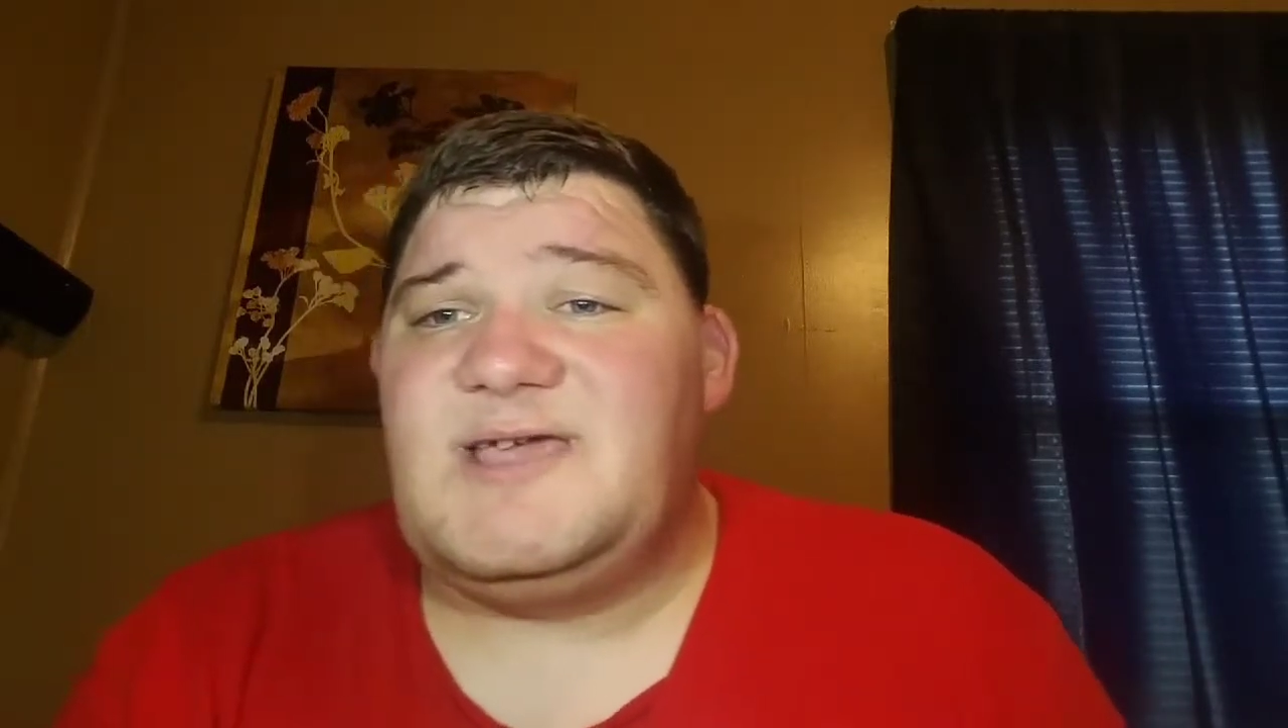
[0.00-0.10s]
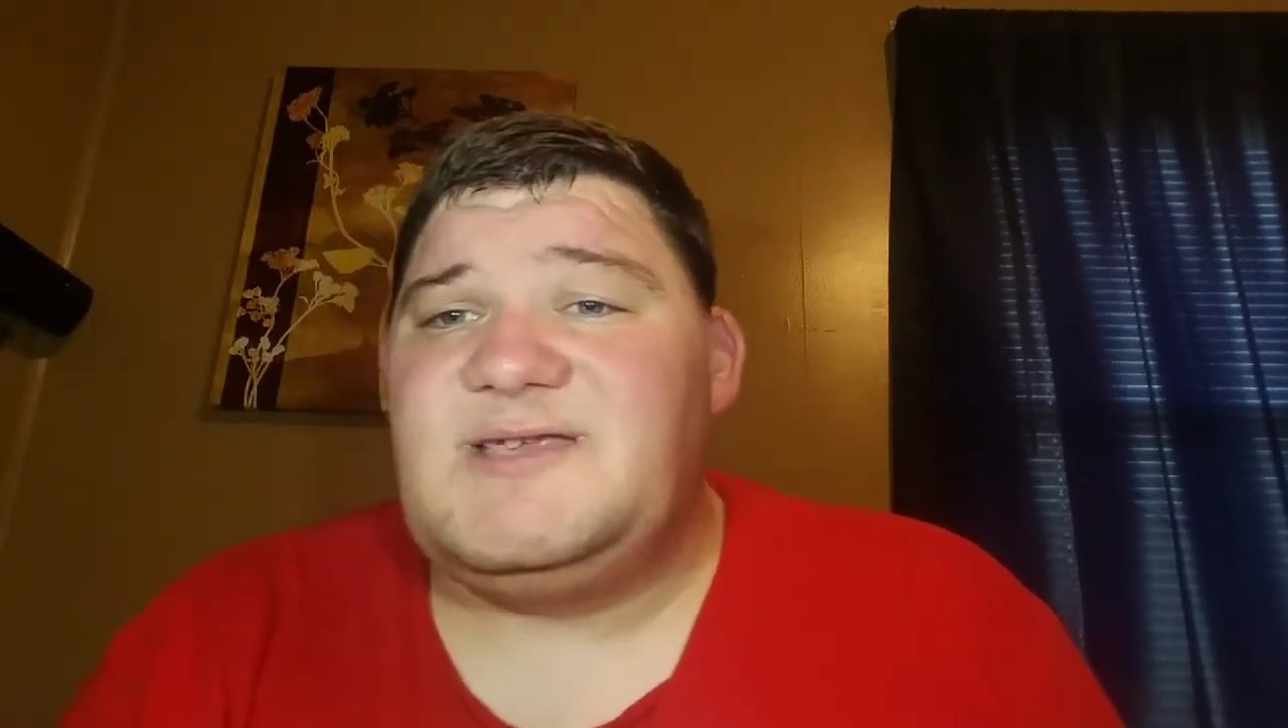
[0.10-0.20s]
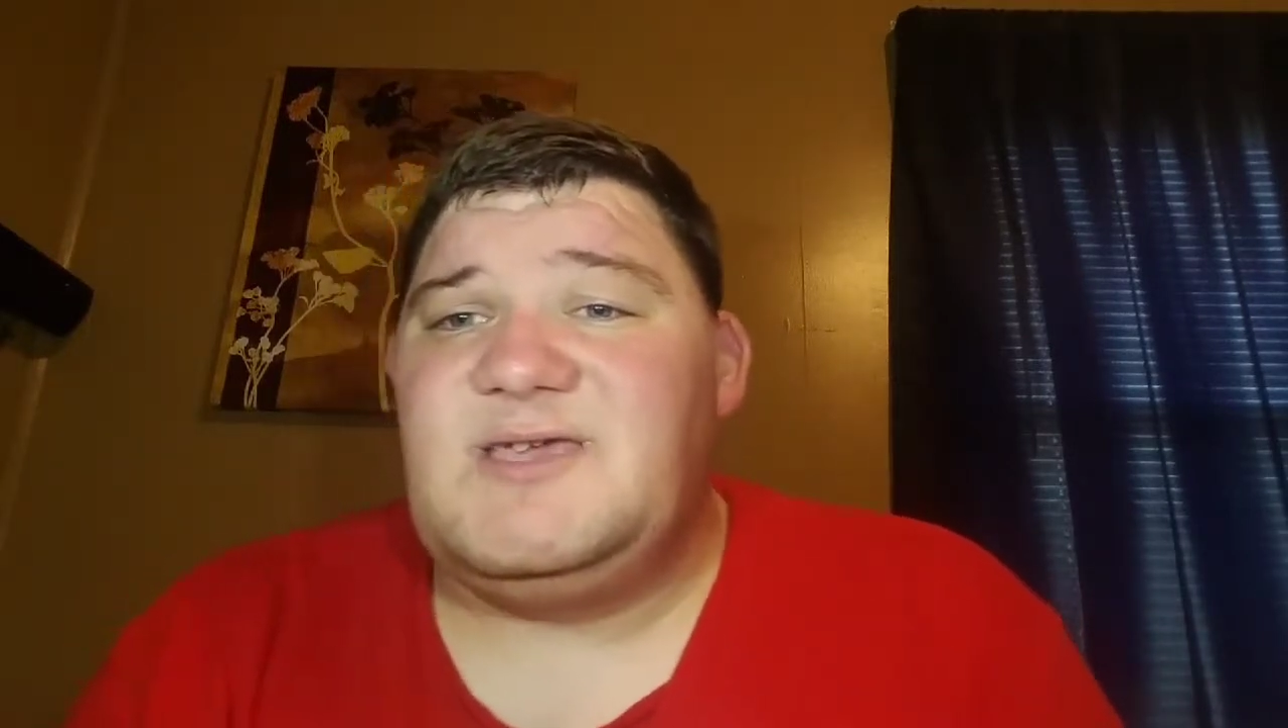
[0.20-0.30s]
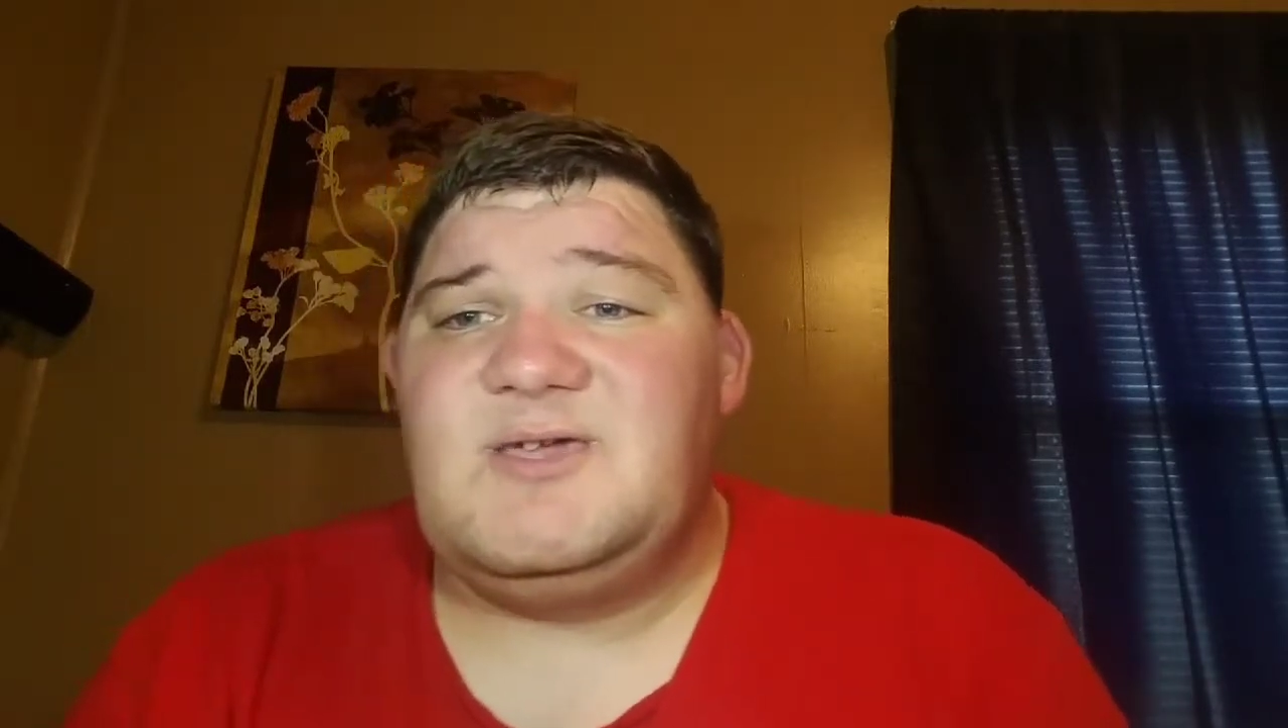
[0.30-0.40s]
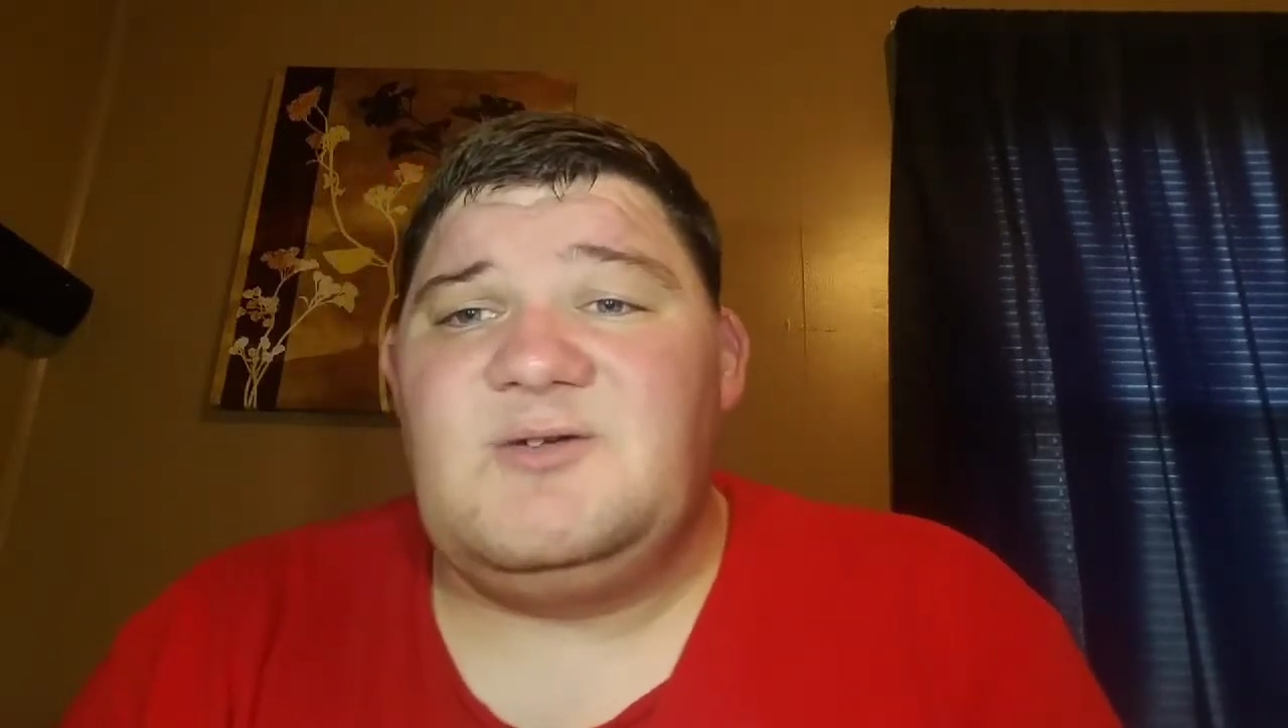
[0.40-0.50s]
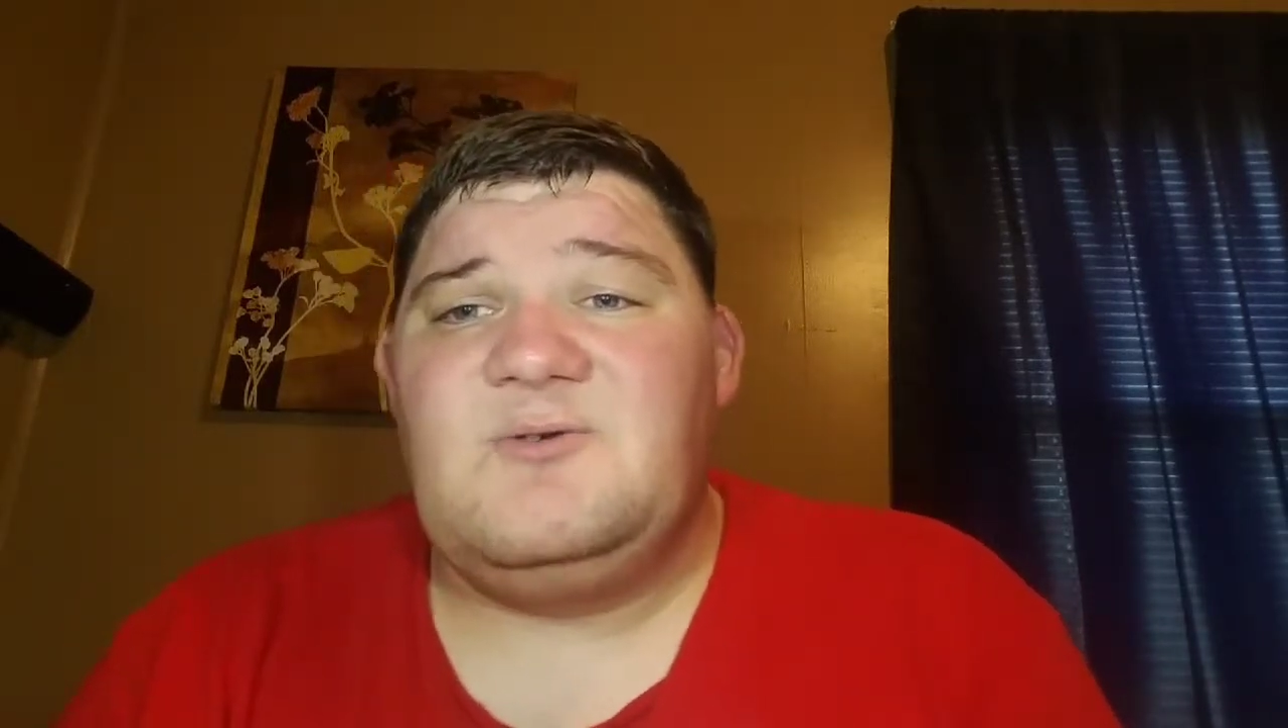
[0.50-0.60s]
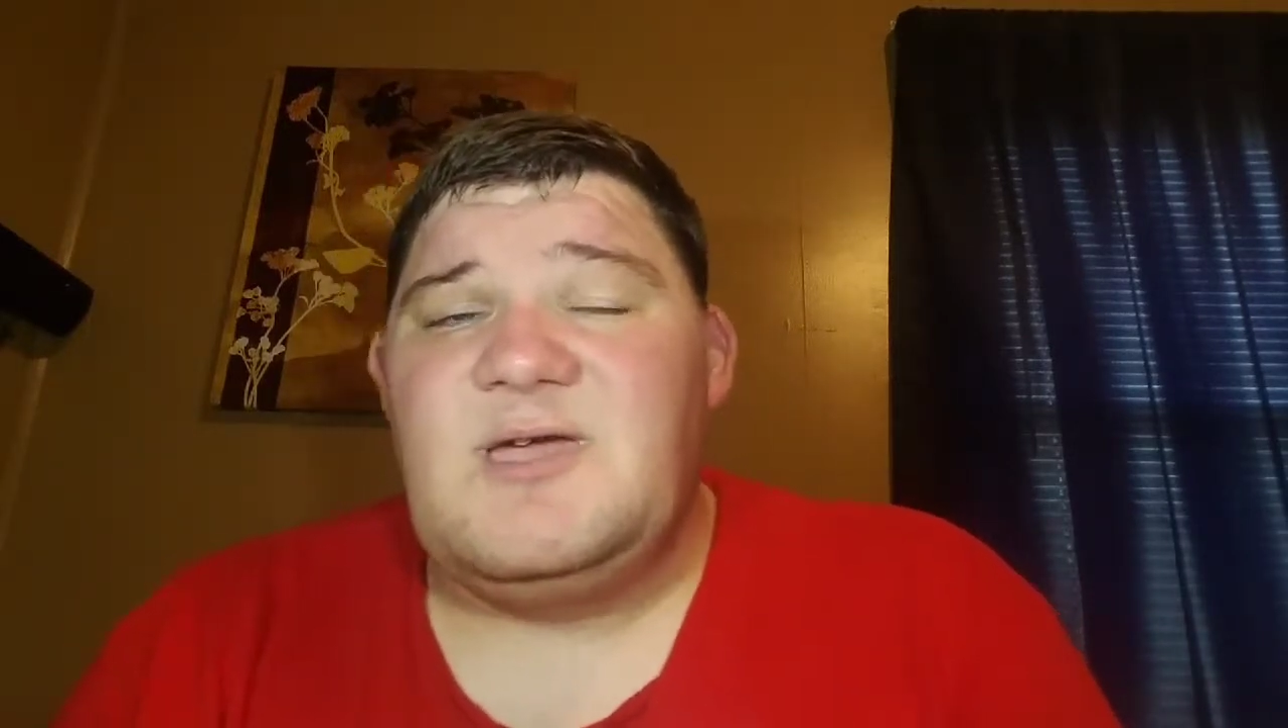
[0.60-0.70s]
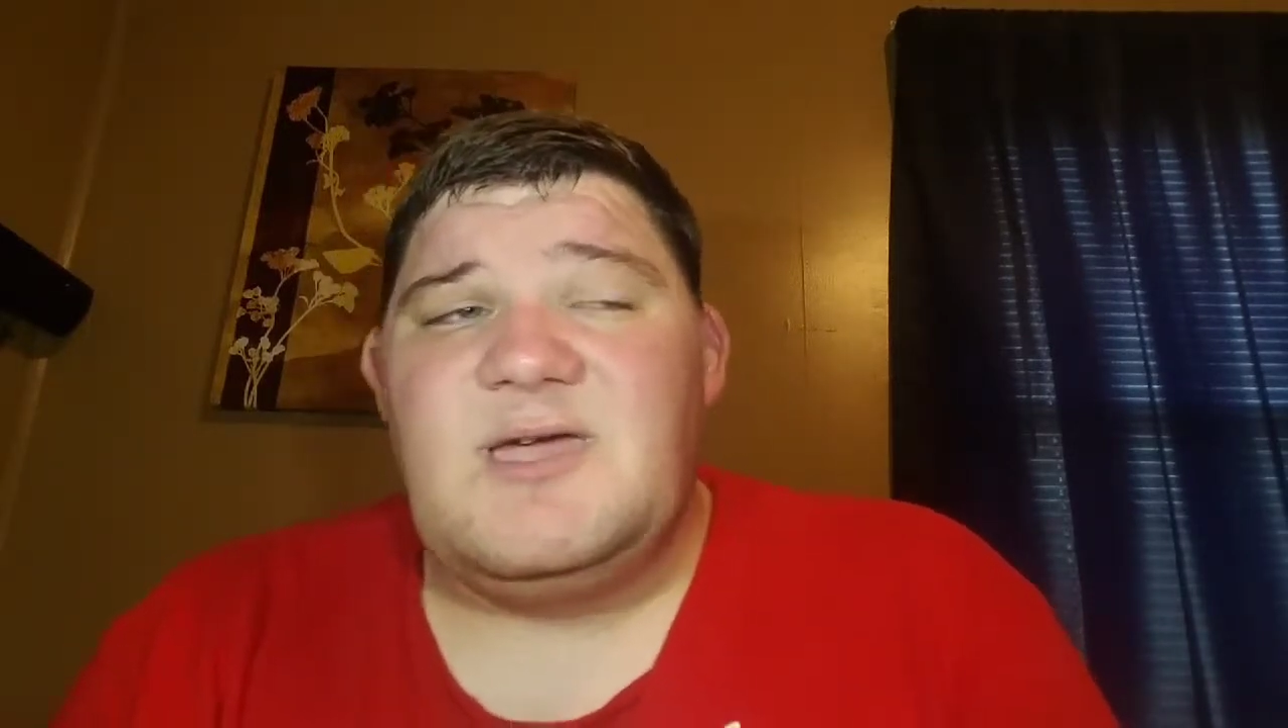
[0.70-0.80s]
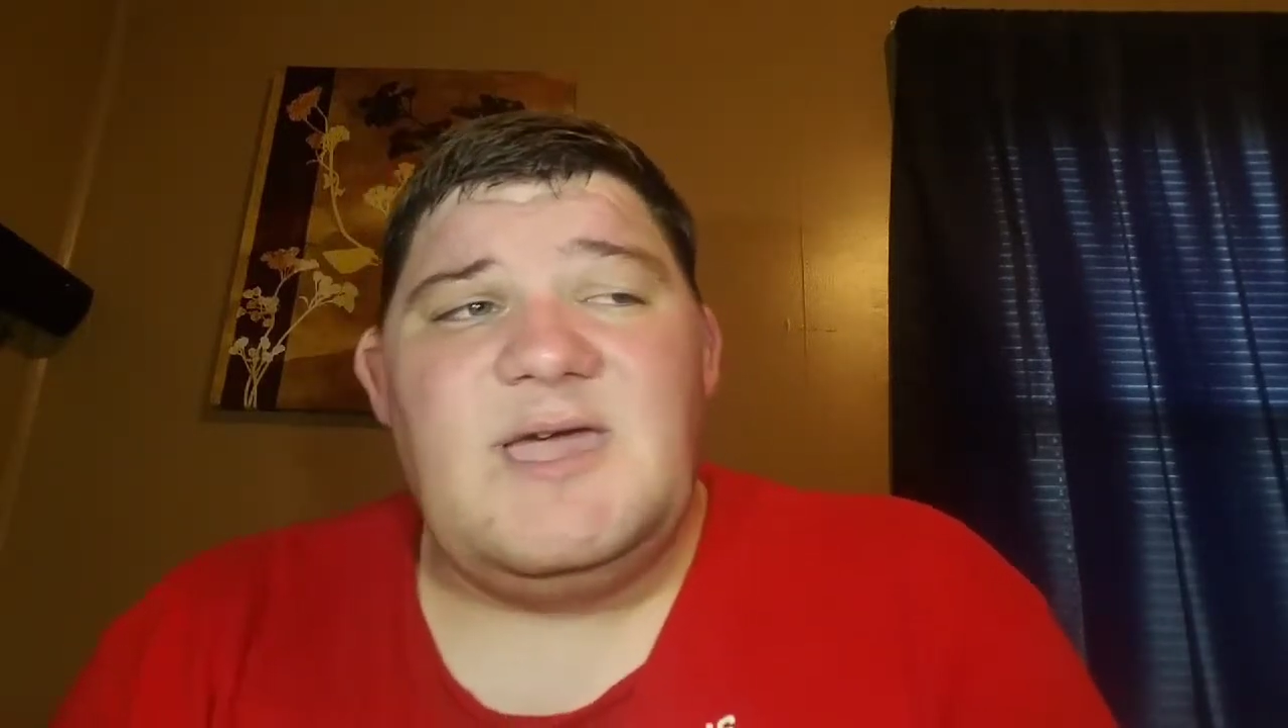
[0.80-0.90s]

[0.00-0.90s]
they do,